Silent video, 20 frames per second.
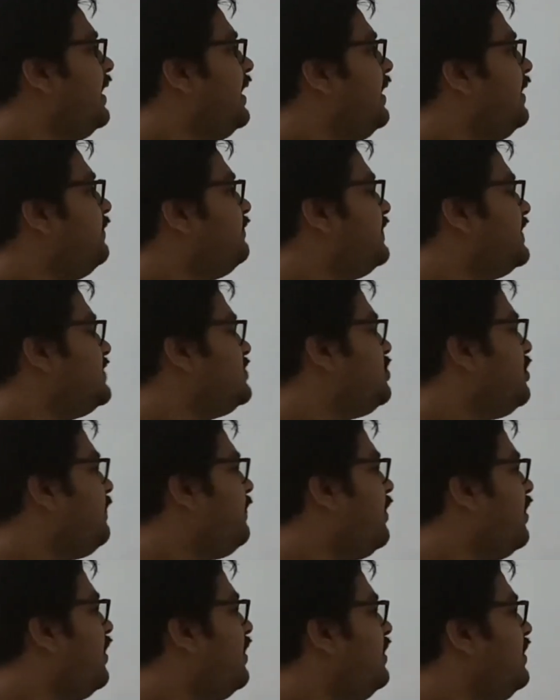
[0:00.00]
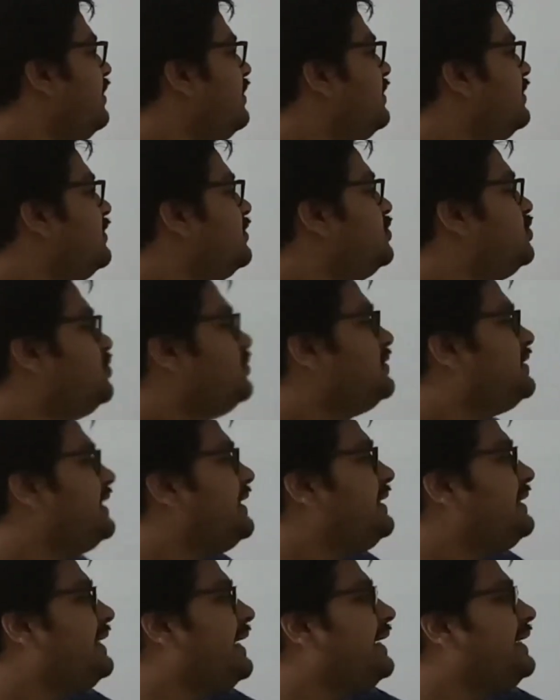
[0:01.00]
First of all,
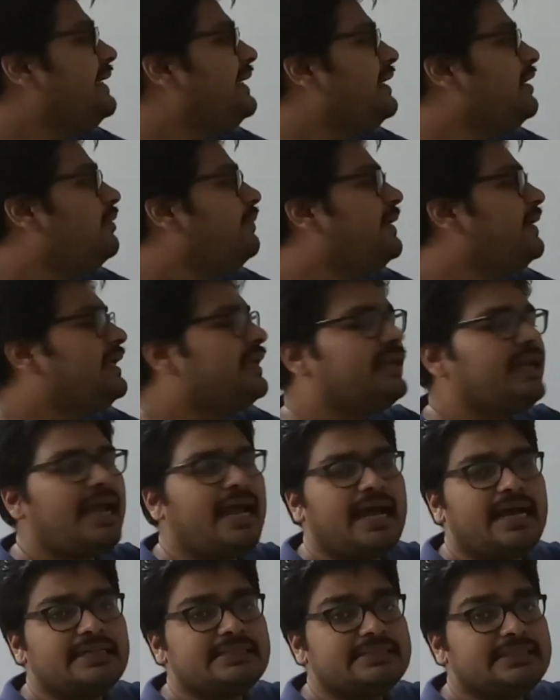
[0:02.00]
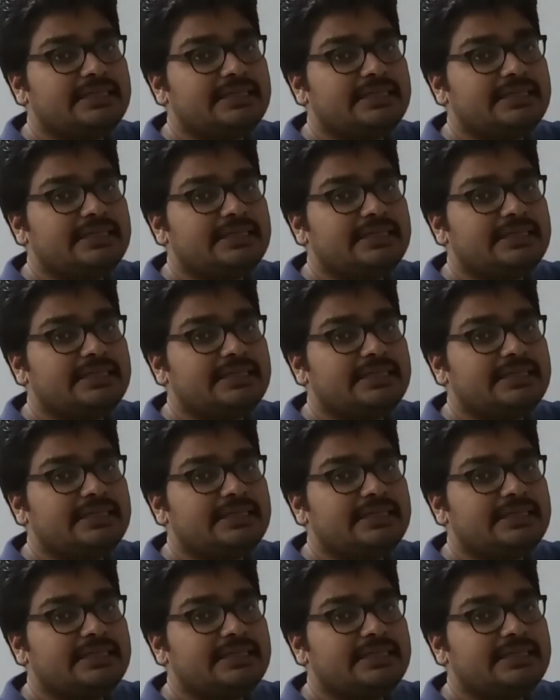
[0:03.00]
choosing 10 kilometer as